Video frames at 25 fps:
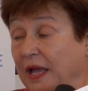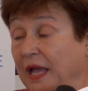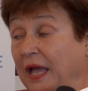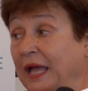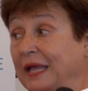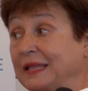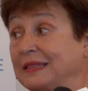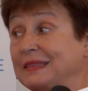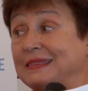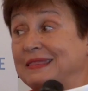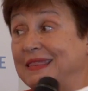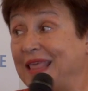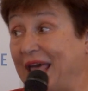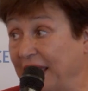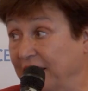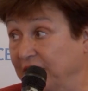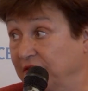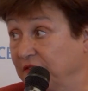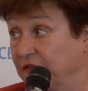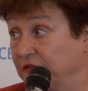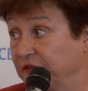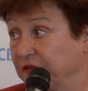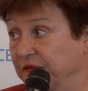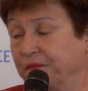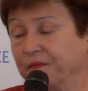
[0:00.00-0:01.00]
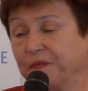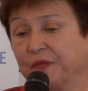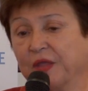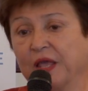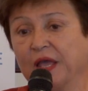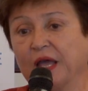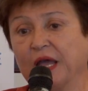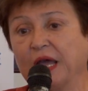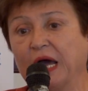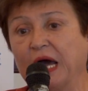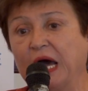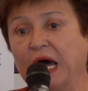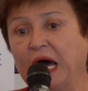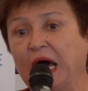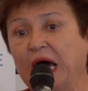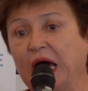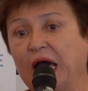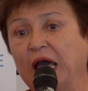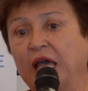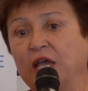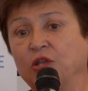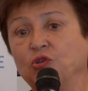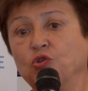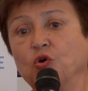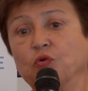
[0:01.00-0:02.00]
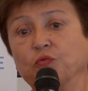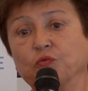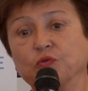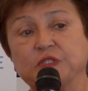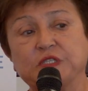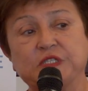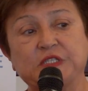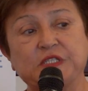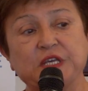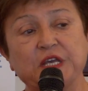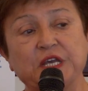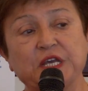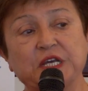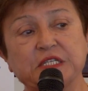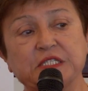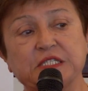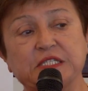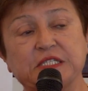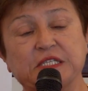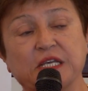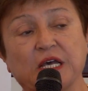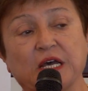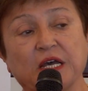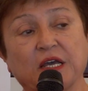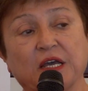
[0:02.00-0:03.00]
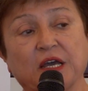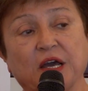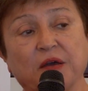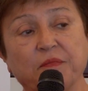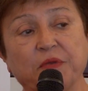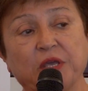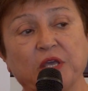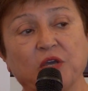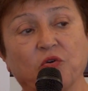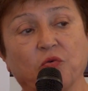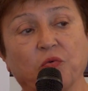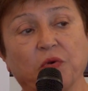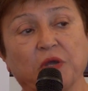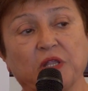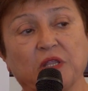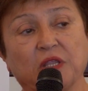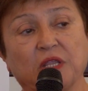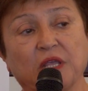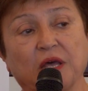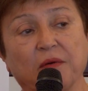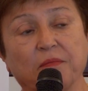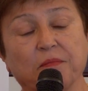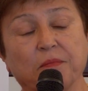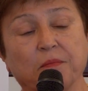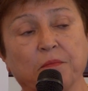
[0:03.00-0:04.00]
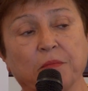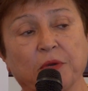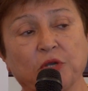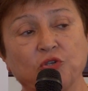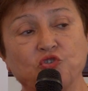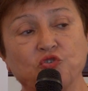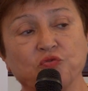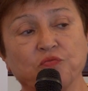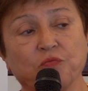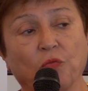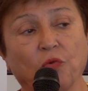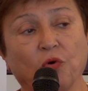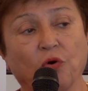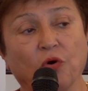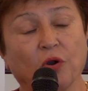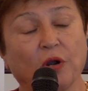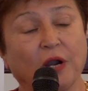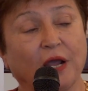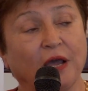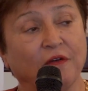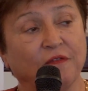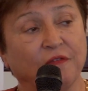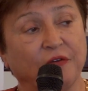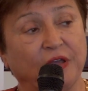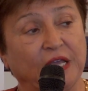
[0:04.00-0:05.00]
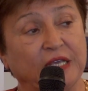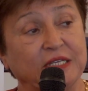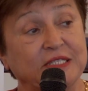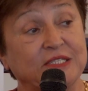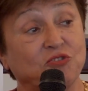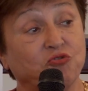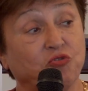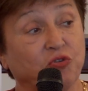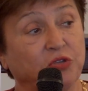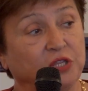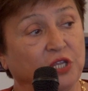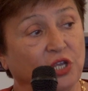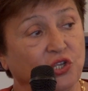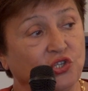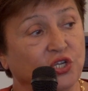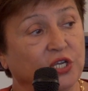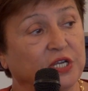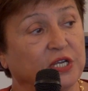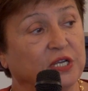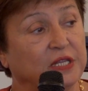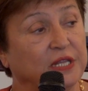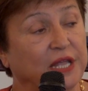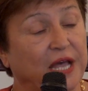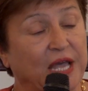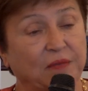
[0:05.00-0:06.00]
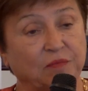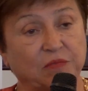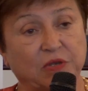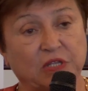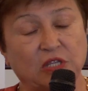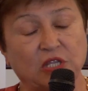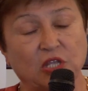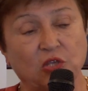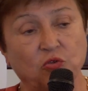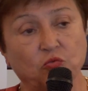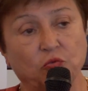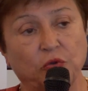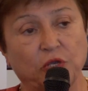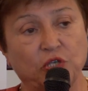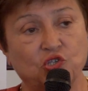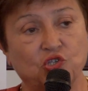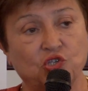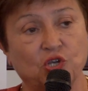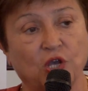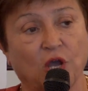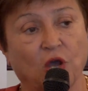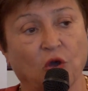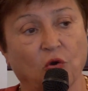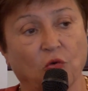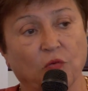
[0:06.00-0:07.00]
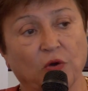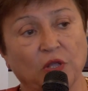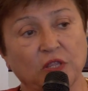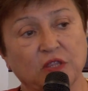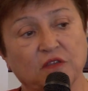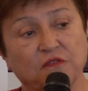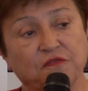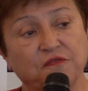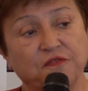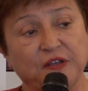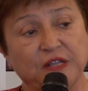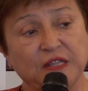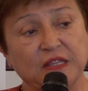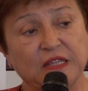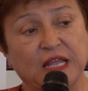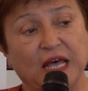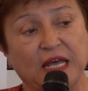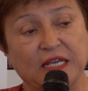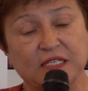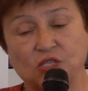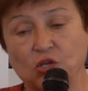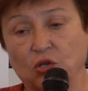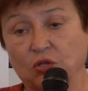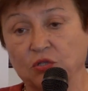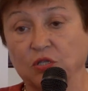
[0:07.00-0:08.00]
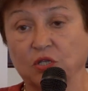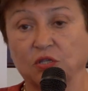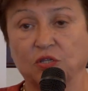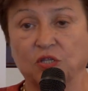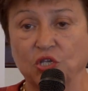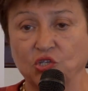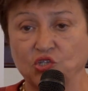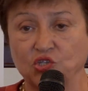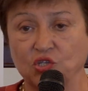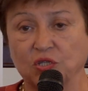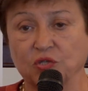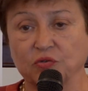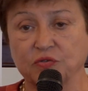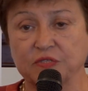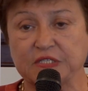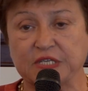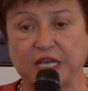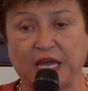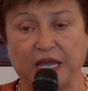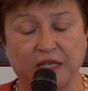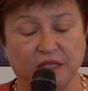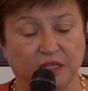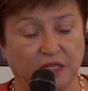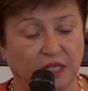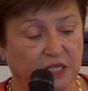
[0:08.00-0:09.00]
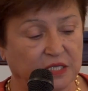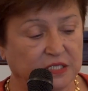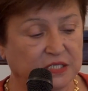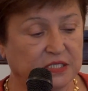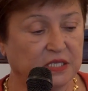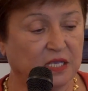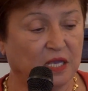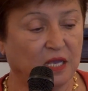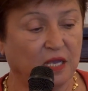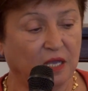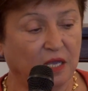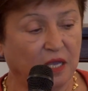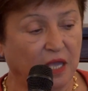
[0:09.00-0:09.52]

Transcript: and debt. And you would see us coming with much more of a strategic alignment in which what the fund does on the digital side is